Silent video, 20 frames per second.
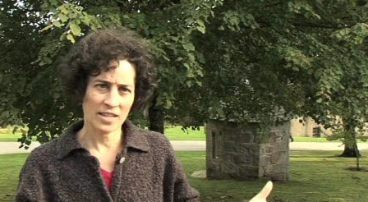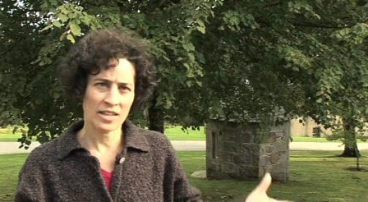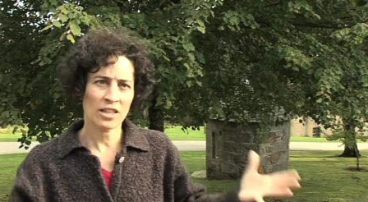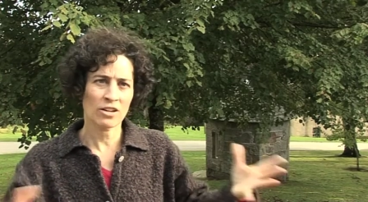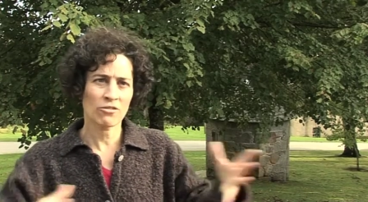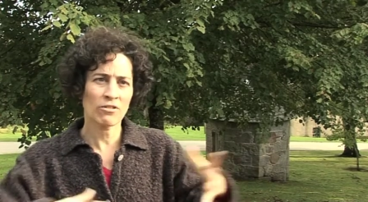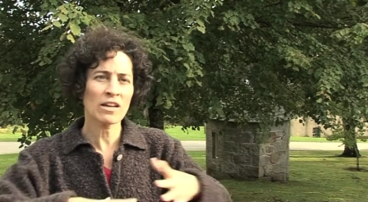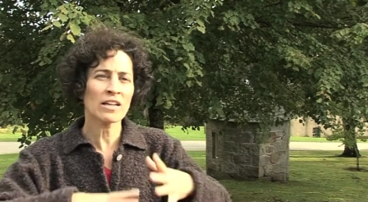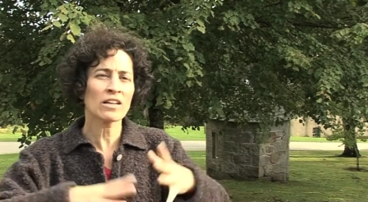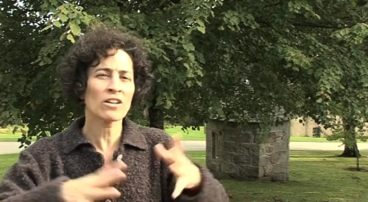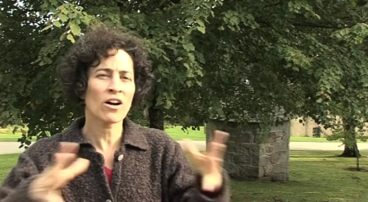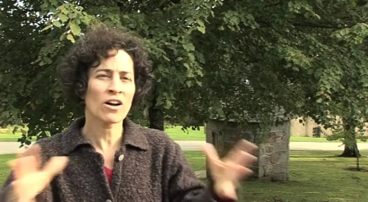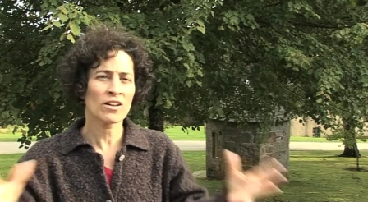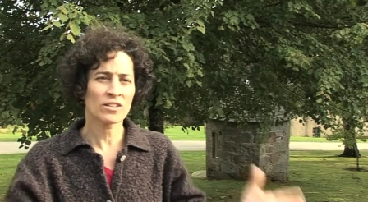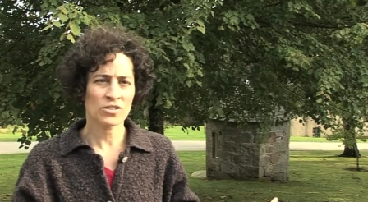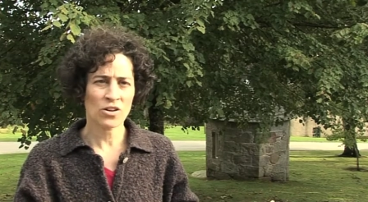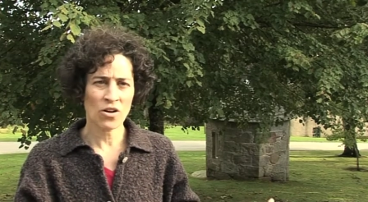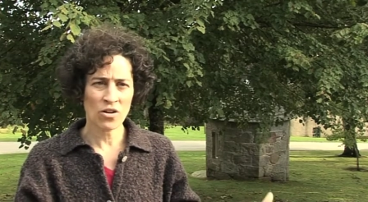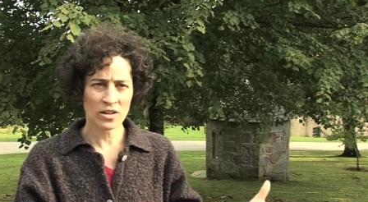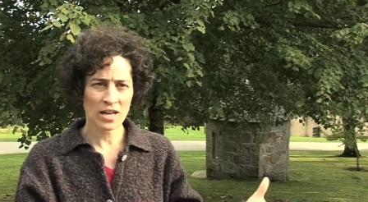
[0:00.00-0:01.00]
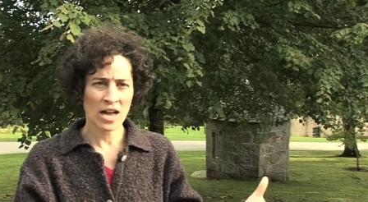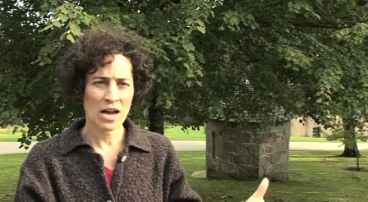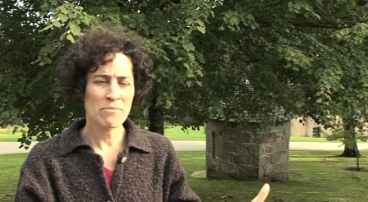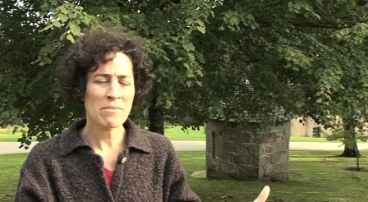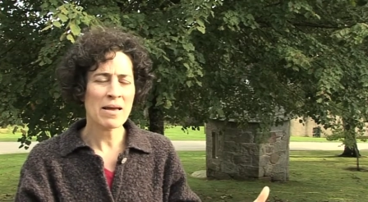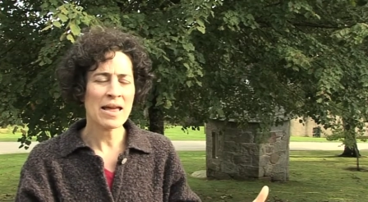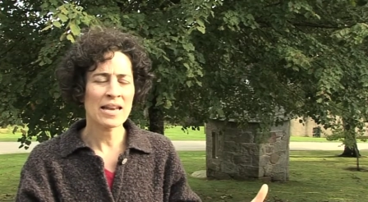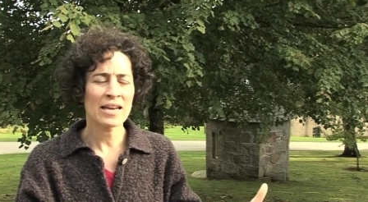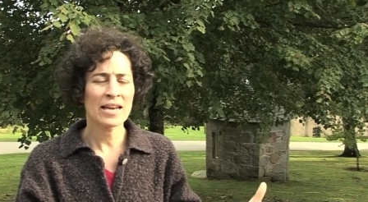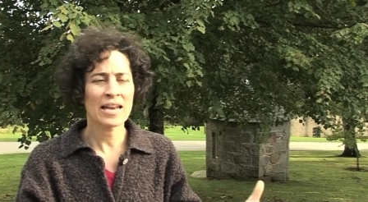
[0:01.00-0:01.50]
And the green lawns all
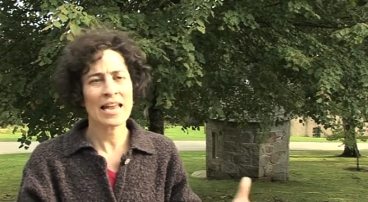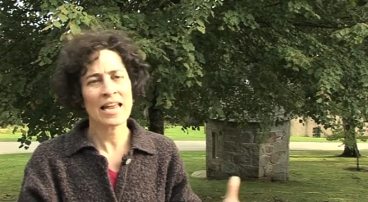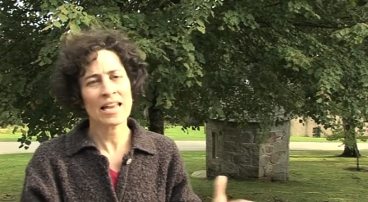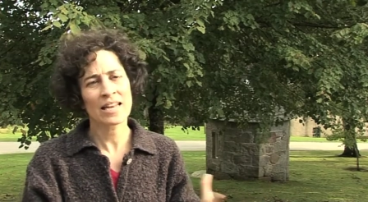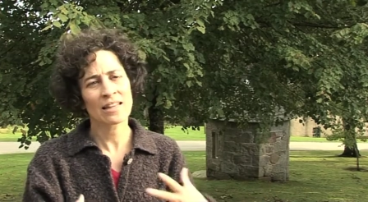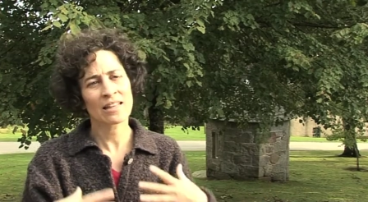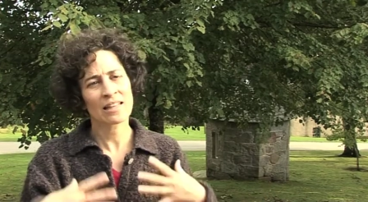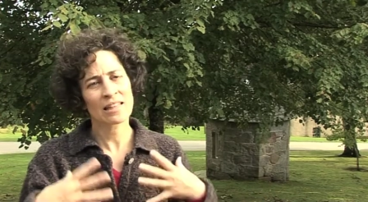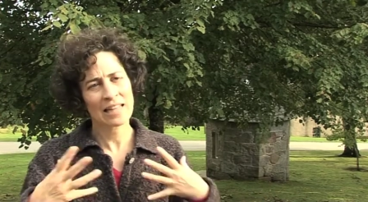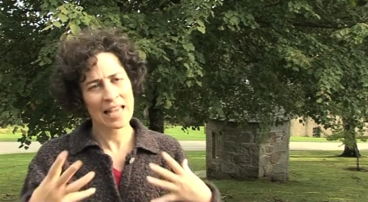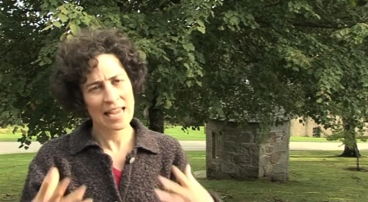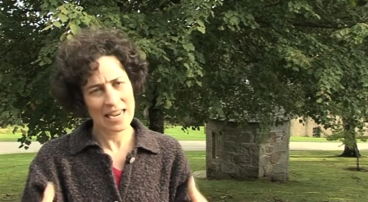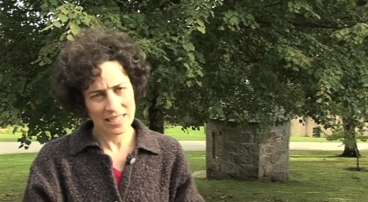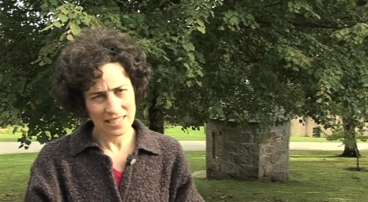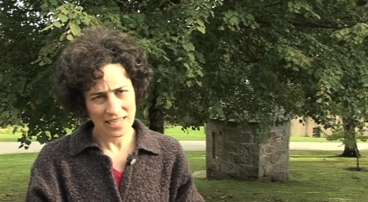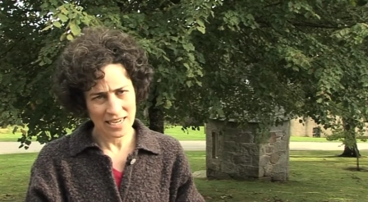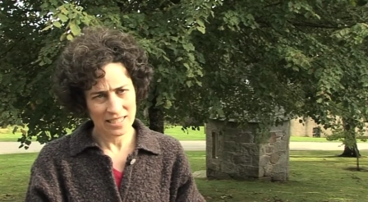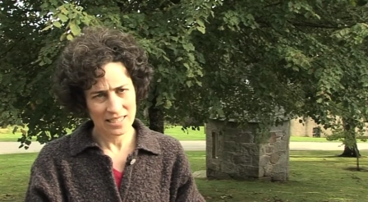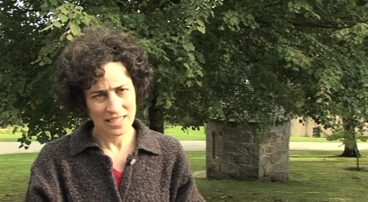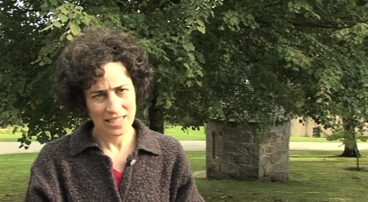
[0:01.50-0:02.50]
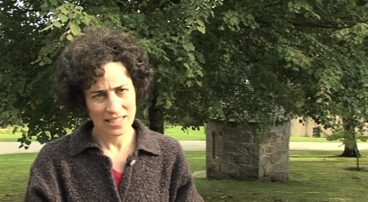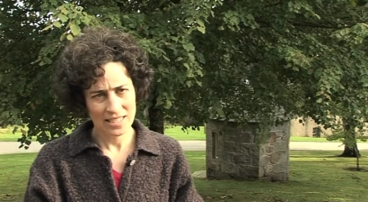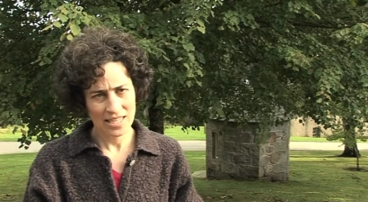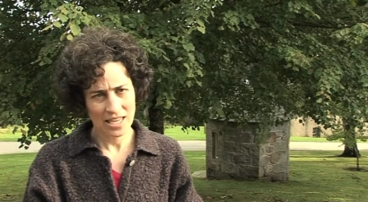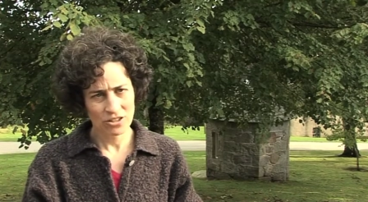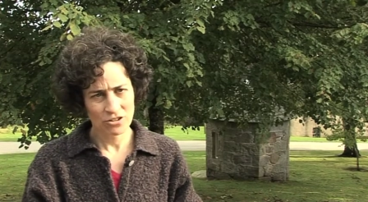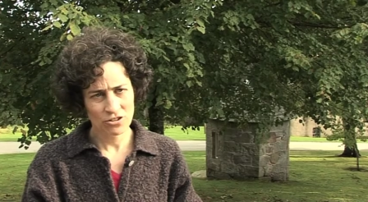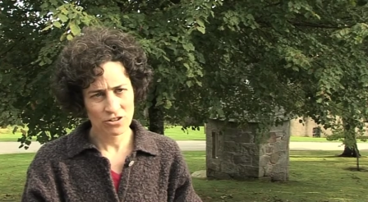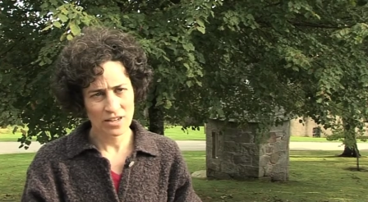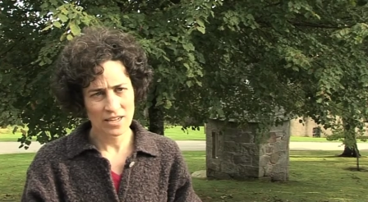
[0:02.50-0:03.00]
come in the late 18th
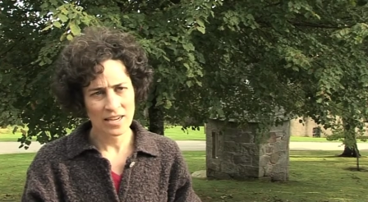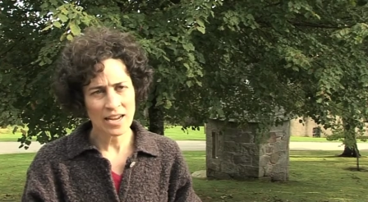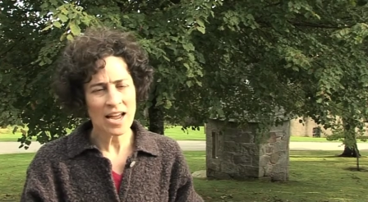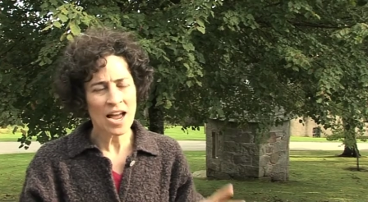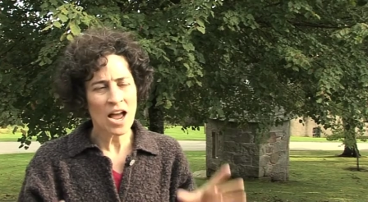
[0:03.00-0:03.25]
century.